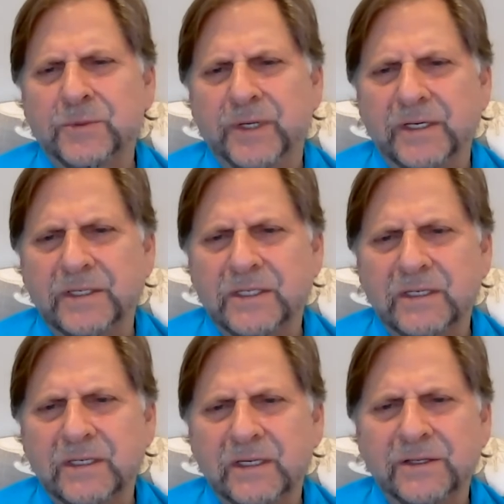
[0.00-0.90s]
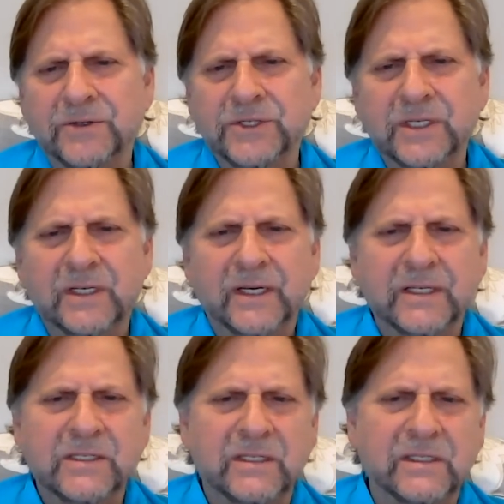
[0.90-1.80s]
place. And there's an
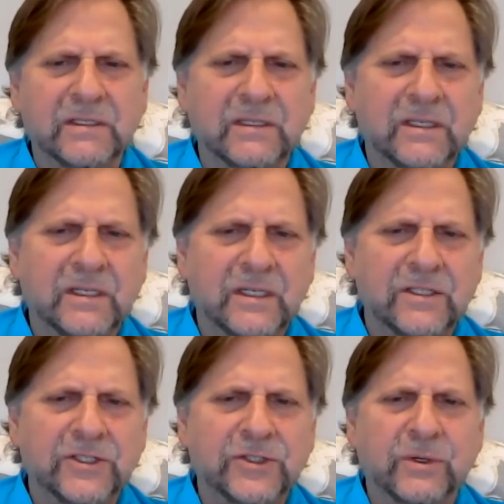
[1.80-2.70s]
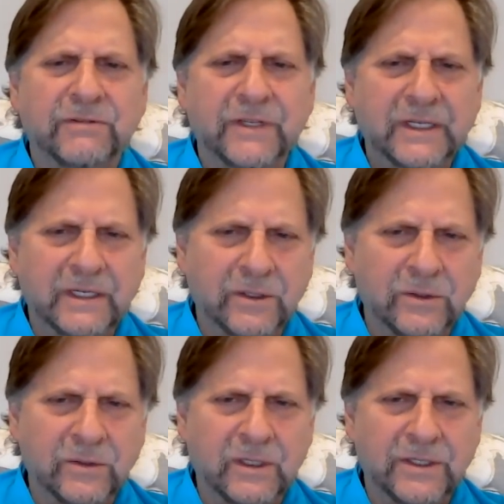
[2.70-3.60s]
excellent short
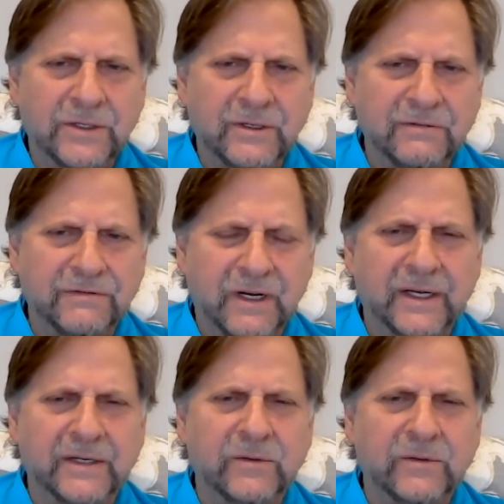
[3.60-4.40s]
video you can find.